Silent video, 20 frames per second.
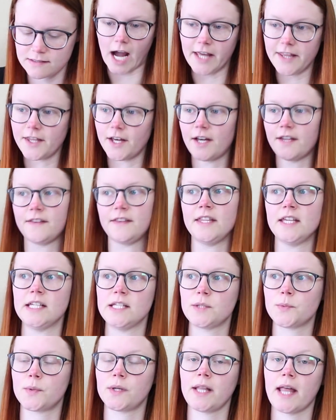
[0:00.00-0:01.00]
I thought
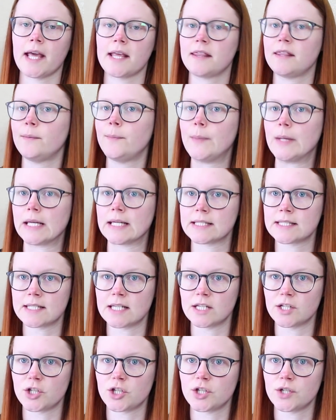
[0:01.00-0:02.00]
these were like the biggest
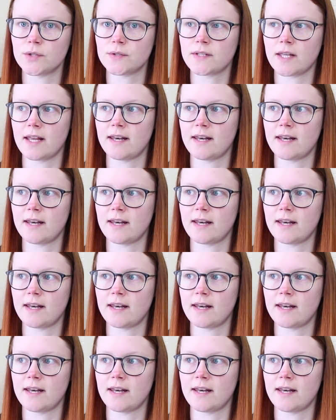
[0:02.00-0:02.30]
issues,